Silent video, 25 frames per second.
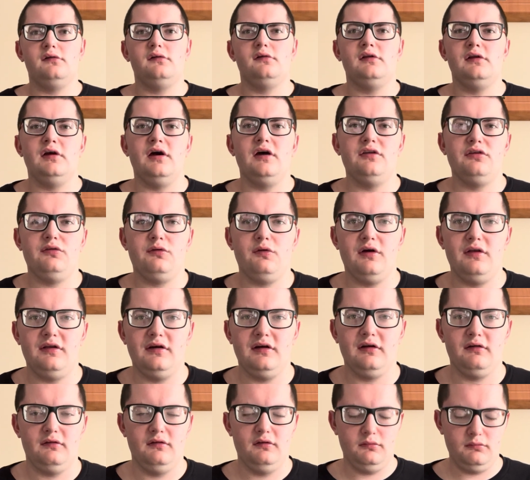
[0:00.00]
Odd Squad
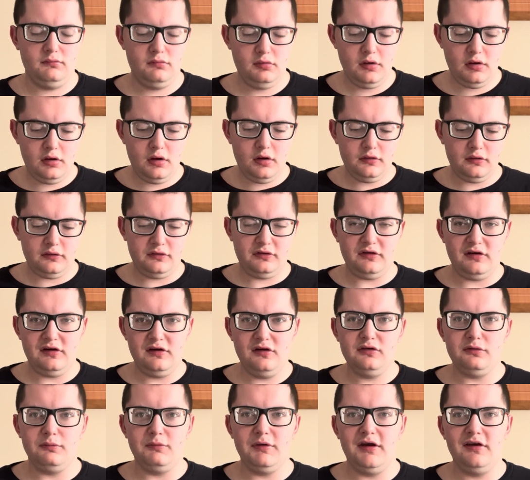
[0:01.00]
like
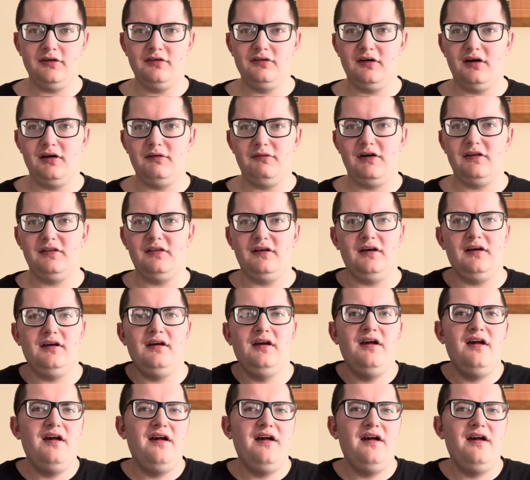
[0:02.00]
excuse me, sorry about that.